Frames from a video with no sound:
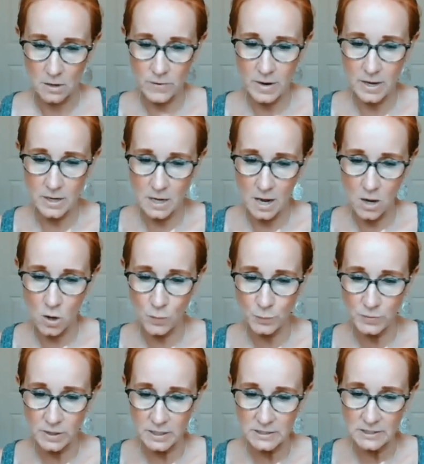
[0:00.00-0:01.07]
All right. I
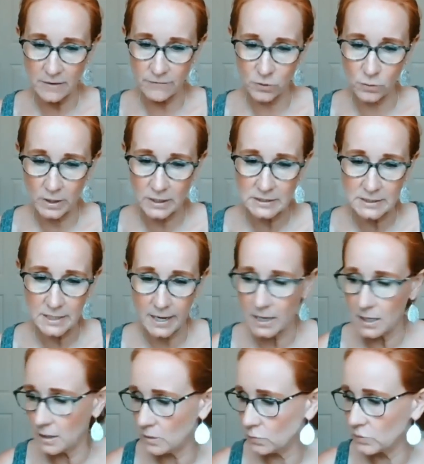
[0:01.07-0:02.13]
hope you guys have a great
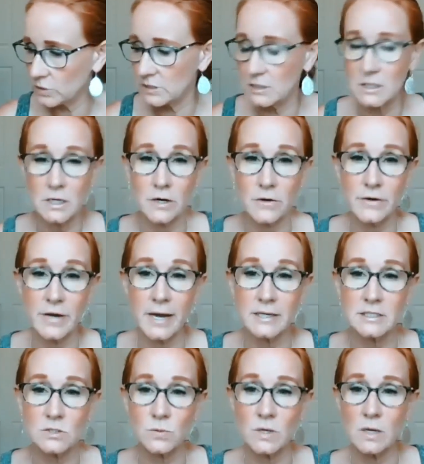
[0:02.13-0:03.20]
day. We'll see you here
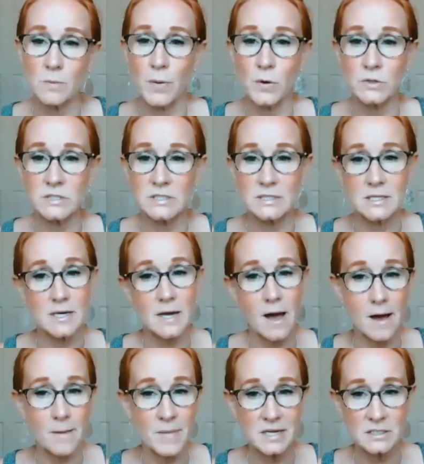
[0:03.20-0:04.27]
next week. Post in the
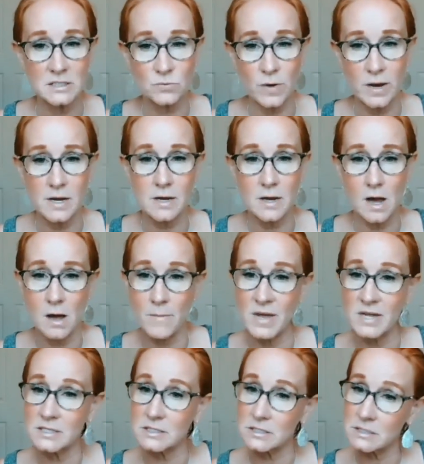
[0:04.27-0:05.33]
comments, right?
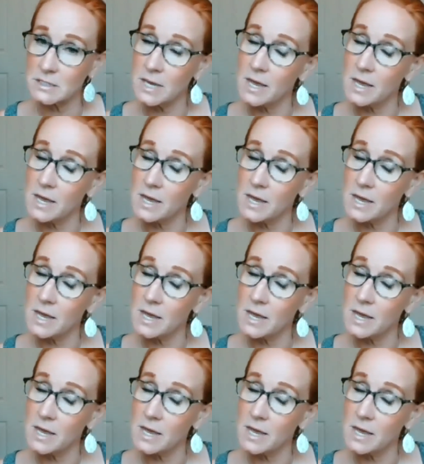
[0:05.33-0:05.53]
Comments